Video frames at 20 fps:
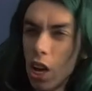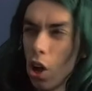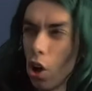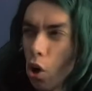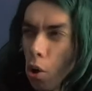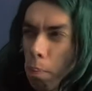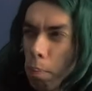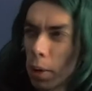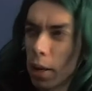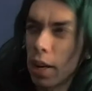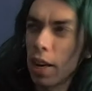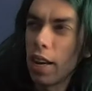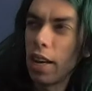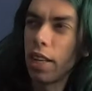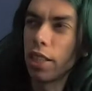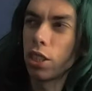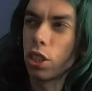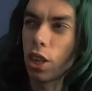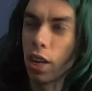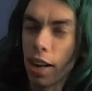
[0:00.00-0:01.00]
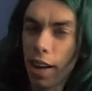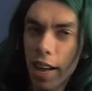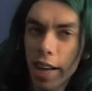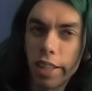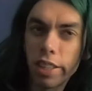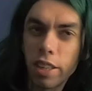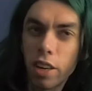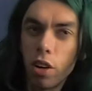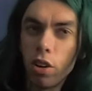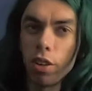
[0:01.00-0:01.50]
upper-class,
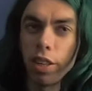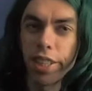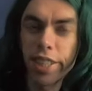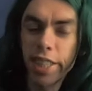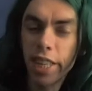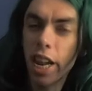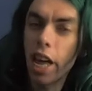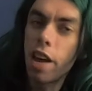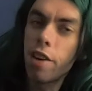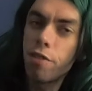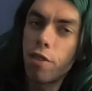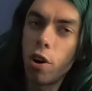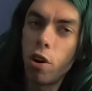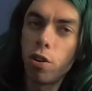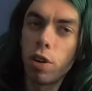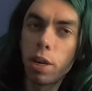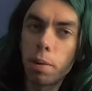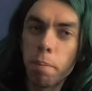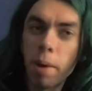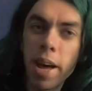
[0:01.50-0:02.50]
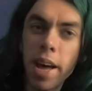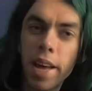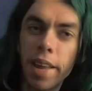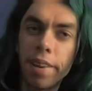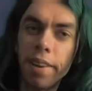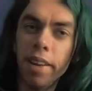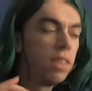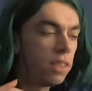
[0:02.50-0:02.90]
land-owning, slave-owning men.